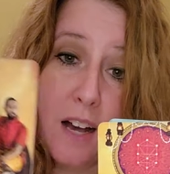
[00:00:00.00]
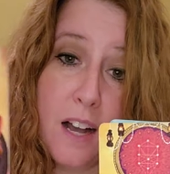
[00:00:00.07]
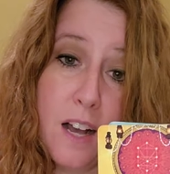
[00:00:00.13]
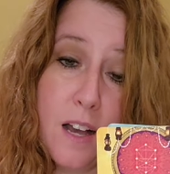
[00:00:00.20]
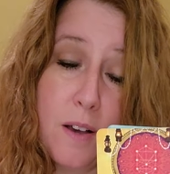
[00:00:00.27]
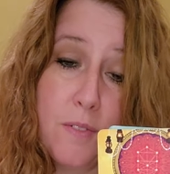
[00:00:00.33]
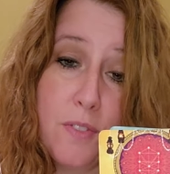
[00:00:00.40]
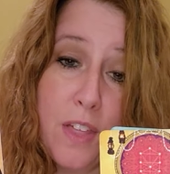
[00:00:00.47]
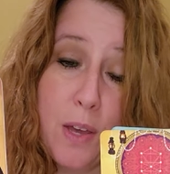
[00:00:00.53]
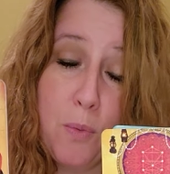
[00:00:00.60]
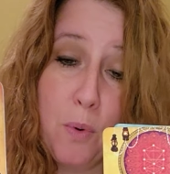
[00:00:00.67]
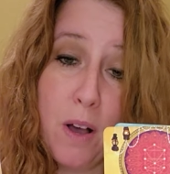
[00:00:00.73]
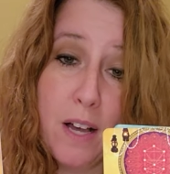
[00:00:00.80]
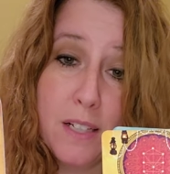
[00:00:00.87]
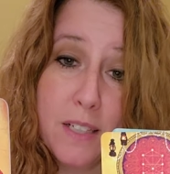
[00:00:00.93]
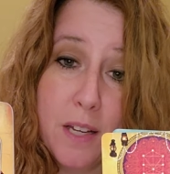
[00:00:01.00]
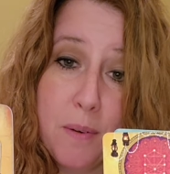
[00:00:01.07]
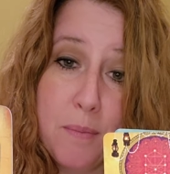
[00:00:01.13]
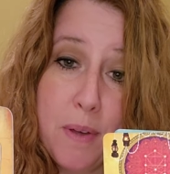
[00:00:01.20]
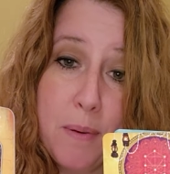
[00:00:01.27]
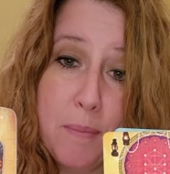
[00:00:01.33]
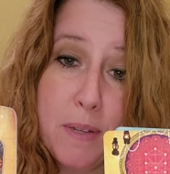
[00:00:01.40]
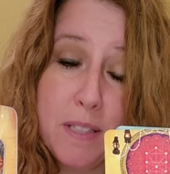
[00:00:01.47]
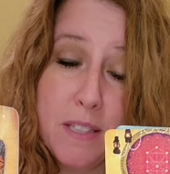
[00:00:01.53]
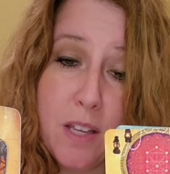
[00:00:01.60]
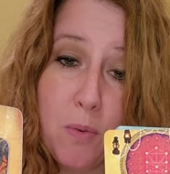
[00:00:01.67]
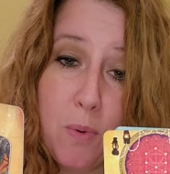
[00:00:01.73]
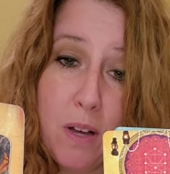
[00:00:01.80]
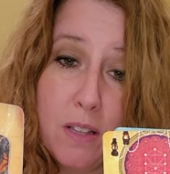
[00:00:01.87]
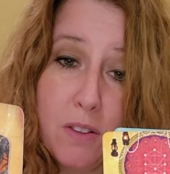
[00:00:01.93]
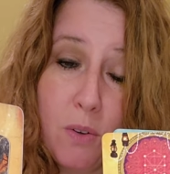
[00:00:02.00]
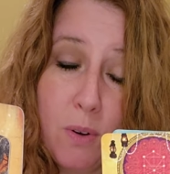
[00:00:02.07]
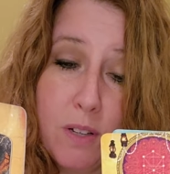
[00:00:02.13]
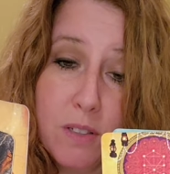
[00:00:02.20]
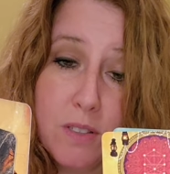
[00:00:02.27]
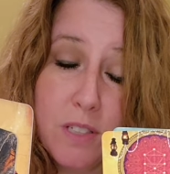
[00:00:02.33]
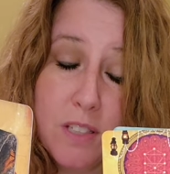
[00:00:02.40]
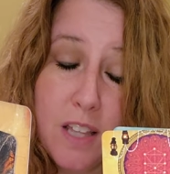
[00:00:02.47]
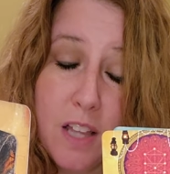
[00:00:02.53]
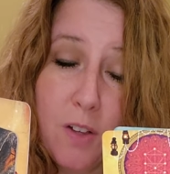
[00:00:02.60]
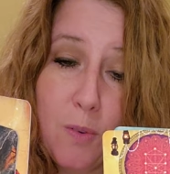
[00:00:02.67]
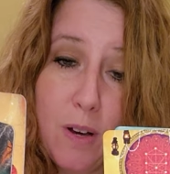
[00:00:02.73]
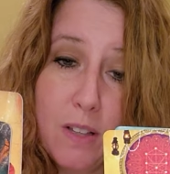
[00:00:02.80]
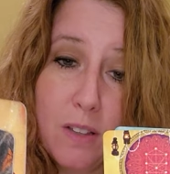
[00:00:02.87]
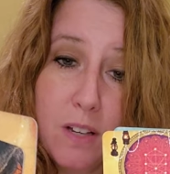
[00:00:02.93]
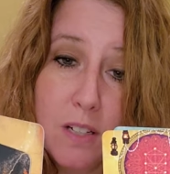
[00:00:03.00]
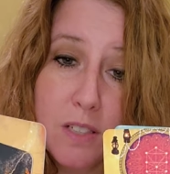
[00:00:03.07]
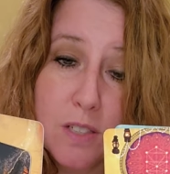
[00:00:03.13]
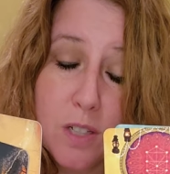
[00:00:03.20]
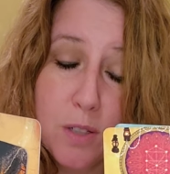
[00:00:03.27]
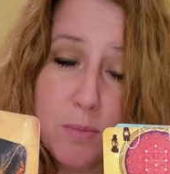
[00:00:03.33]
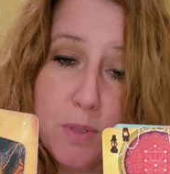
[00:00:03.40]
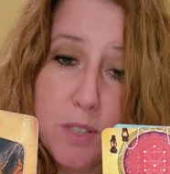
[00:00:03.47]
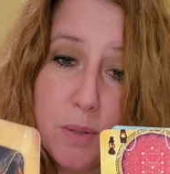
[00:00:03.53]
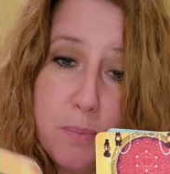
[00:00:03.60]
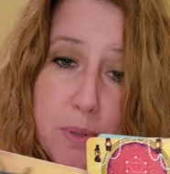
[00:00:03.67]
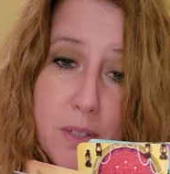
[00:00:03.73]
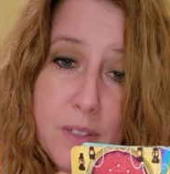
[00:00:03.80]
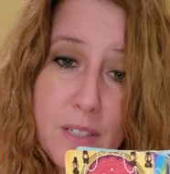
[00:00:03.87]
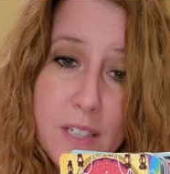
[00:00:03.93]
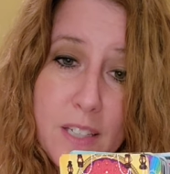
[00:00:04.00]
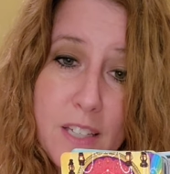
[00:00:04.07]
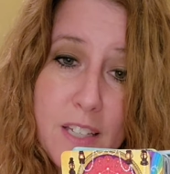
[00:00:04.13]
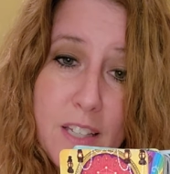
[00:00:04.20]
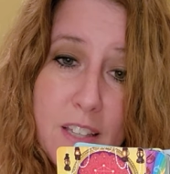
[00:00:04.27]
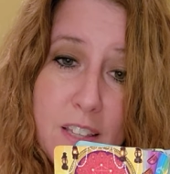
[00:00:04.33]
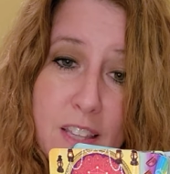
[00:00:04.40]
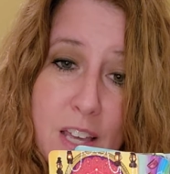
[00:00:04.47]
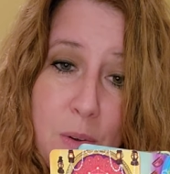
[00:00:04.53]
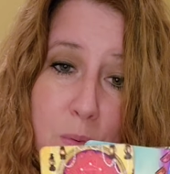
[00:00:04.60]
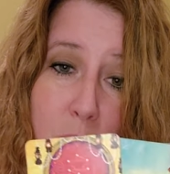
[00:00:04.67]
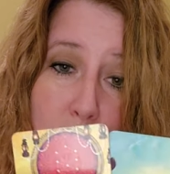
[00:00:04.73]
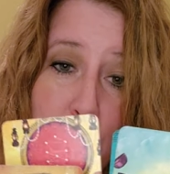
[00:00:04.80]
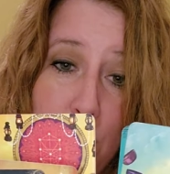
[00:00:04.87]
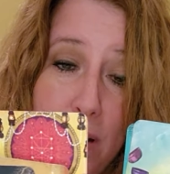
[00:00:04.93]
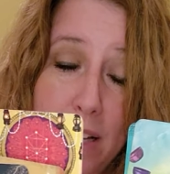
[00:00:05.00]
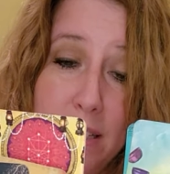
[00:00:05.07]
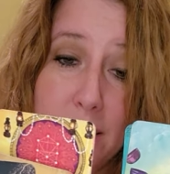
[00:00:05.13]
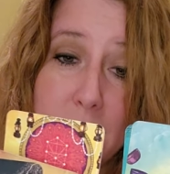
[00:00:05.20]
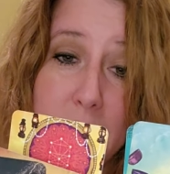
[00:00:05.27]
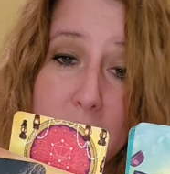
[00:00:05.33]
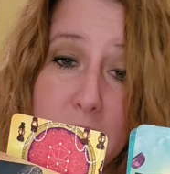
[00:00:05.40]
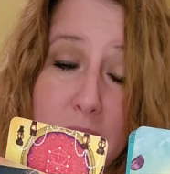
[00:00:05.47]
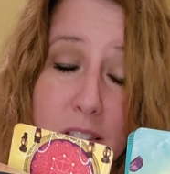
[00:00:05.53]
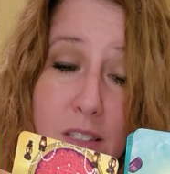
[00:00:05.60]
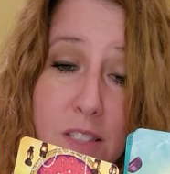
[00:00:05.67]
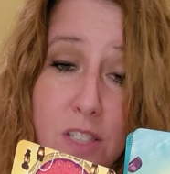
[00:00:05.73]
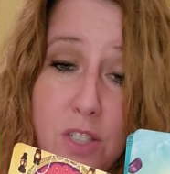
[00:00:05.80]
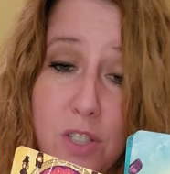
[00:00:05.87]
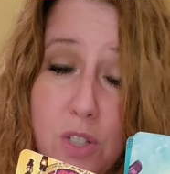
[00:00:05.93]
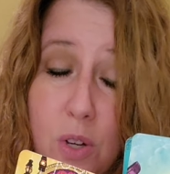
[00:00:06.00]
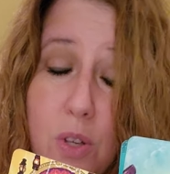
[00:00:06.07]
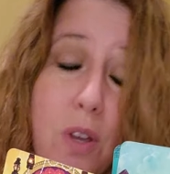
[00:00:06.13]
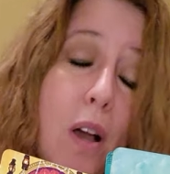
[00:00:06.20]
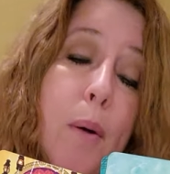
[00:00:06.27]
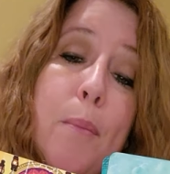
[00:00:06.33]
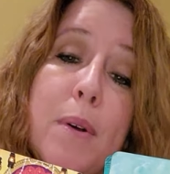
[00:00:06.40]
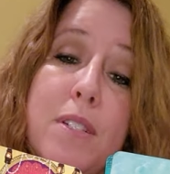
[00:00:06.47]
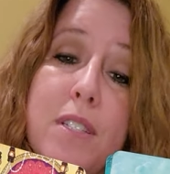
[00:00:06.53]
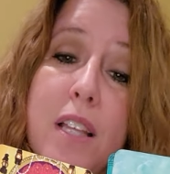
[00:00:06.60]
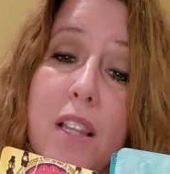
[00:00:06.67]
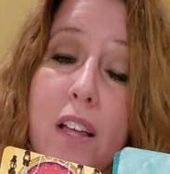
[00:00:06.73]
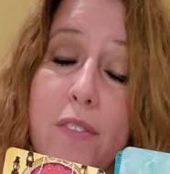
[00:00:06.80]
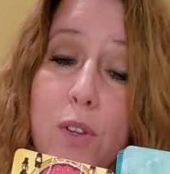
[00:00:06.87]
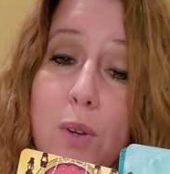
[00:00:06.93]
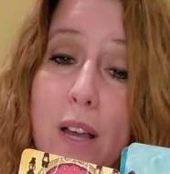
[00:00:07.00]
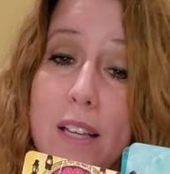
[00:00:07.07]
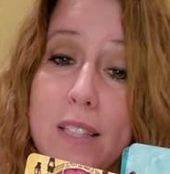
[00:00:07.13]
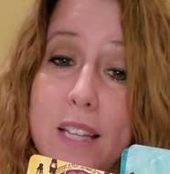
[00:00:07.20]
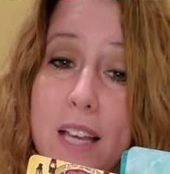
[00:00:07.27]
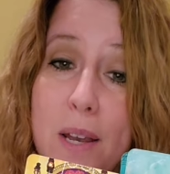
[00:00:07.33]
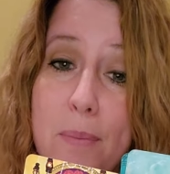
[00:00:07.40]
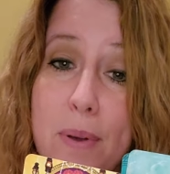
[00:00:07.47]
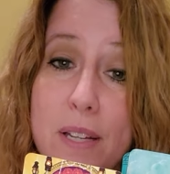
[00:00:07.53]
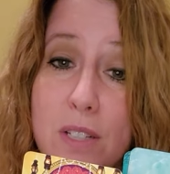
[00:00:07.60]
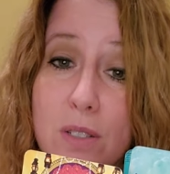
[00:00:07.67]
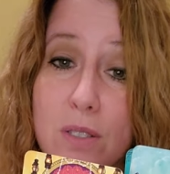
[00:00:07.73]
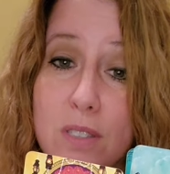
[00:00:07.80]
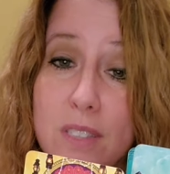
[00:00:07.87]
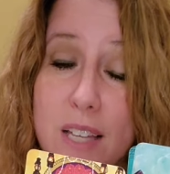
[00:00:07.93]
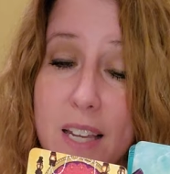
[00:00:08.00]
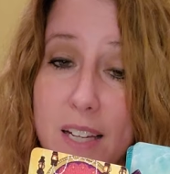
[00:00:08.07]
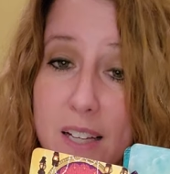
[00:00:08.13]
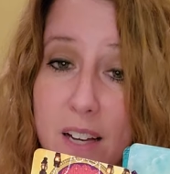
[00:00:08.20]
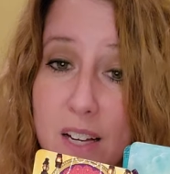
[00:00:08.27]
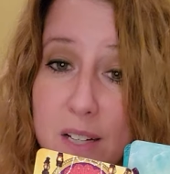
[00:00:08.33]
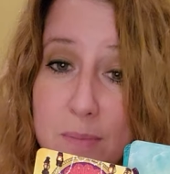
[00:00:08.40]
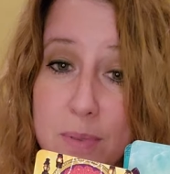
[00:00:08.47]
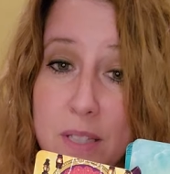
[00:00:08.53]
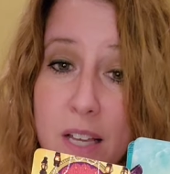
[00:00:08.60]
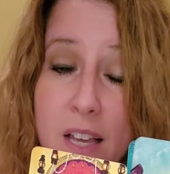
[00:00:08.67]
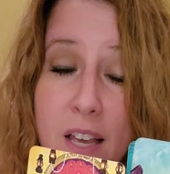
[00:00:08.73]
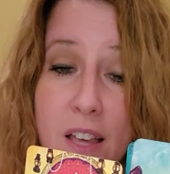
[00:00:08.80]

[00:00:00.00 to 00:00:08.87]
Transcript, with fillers: Um, they want commitment. They want loyalty. They want long-term stability. They want to show you how much they love you. You got Ten of Pentacles, Ten of Cups.